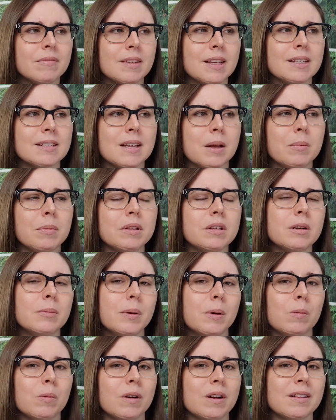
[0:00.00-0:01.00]
because I'm a little
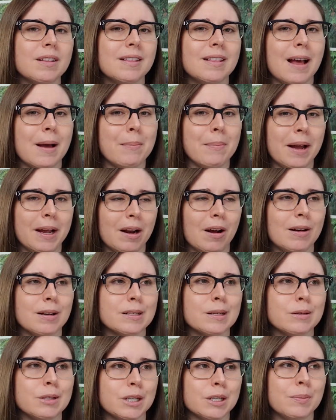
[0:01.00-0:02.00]
bit worried that that might
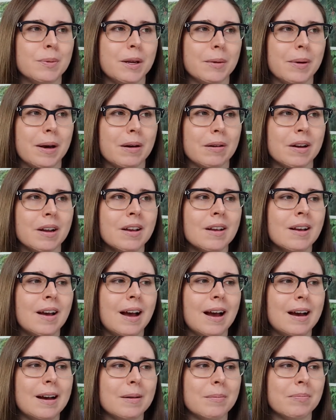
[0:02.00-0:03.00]
also just be about
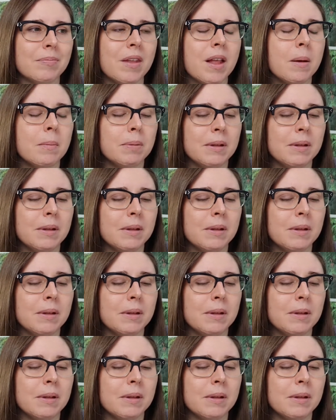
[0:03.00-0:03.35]
um,